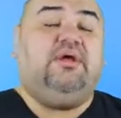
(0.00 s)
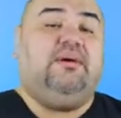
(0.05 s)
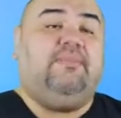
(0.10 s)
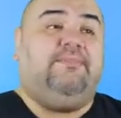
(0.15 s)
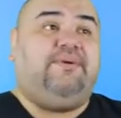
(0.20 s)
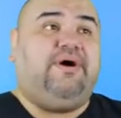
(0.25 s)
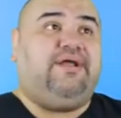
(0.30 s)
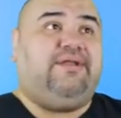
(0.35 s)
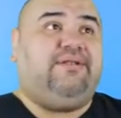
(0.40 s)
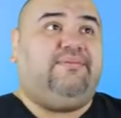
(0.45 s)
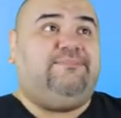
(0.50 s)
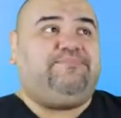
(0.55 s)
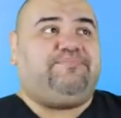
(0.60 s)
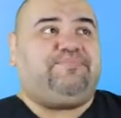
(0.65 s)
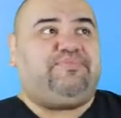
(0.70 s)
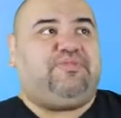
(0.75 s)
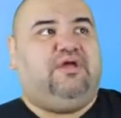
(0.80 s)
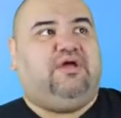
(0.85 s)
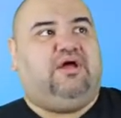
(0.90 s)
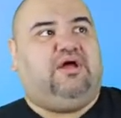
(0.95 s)
But
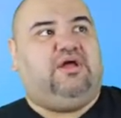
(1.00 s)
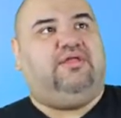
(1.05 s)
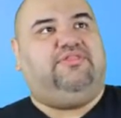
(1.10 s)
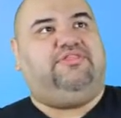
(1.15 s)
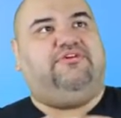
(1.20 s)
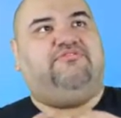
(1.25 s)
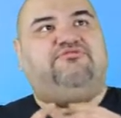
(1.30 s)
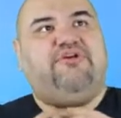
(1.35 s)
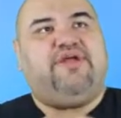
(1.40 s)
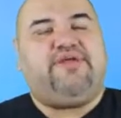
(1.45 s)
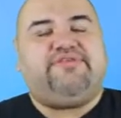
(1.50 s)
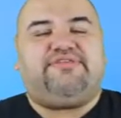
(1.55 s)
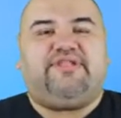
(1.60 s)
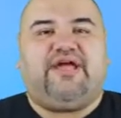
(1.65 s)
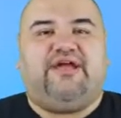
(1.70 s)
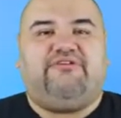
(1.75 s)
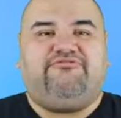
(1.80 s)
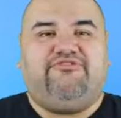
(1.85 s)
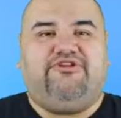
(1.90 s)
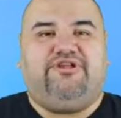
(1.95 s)
the reason
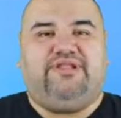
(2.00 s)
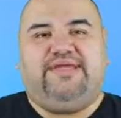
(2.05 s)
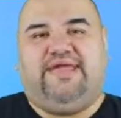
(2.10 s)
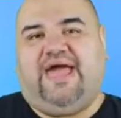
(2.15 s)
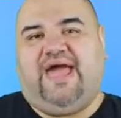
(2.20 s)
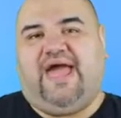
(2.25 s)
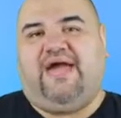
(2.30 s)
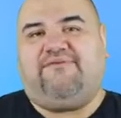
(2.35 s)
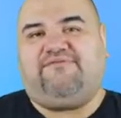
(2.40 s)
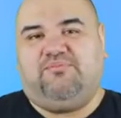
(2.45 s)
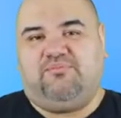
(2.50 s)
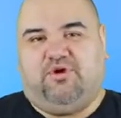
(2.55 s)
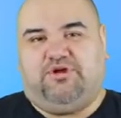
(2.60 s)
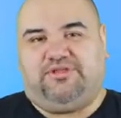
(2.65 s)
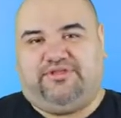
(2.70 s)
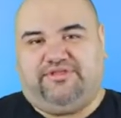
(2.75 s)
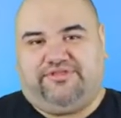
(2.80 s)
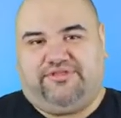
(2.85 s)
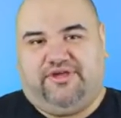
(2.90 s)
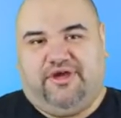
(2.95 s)
I really haven't brought
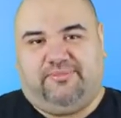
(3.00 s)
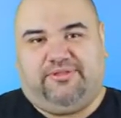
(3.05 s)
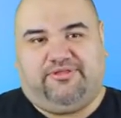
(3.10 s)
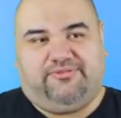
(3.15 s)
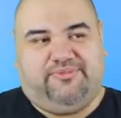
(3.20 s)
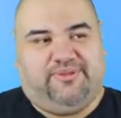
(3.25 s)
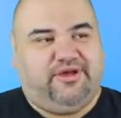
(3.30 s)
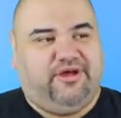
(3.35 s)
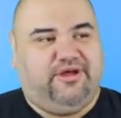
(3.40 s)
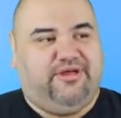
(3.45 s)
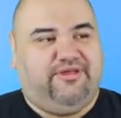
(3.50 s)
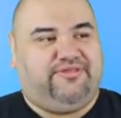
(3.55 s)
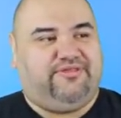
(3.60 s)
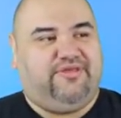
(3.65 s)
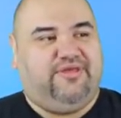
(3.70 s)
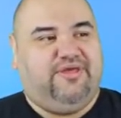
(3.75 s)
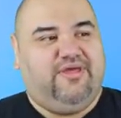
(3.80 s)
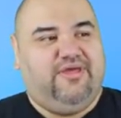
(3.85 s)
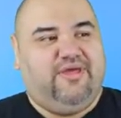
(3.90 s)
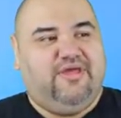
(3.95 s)
this up is because
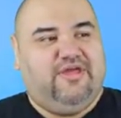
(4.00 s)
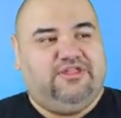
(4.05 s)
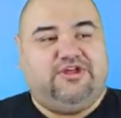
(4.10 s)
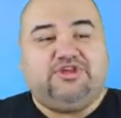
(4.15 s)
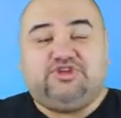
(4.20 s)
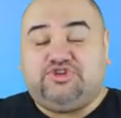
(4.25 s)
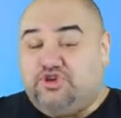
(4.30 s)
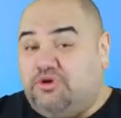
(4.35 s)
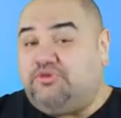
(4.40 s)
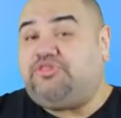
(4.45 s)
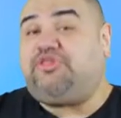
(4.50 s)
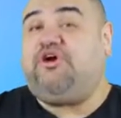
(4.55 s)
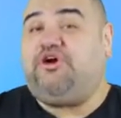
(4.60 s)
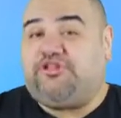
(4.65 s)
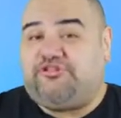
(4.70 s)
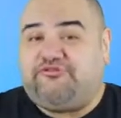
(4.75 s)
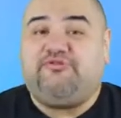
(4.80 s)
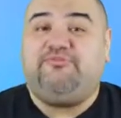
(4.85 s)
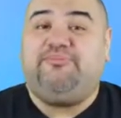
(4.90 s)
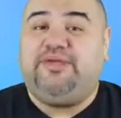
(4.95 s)
the truth
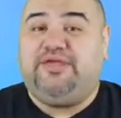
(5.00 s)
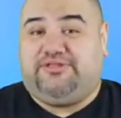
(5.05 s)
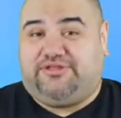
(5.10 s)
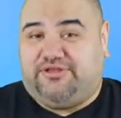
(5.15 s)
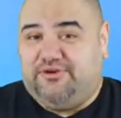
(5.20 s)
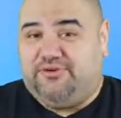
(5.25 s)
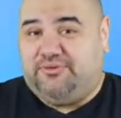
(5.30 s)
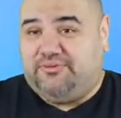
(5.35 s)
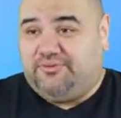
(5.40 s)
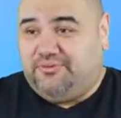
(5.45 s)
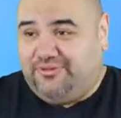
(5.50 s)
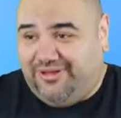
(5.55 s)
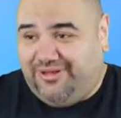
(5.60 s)
hurts for me, too.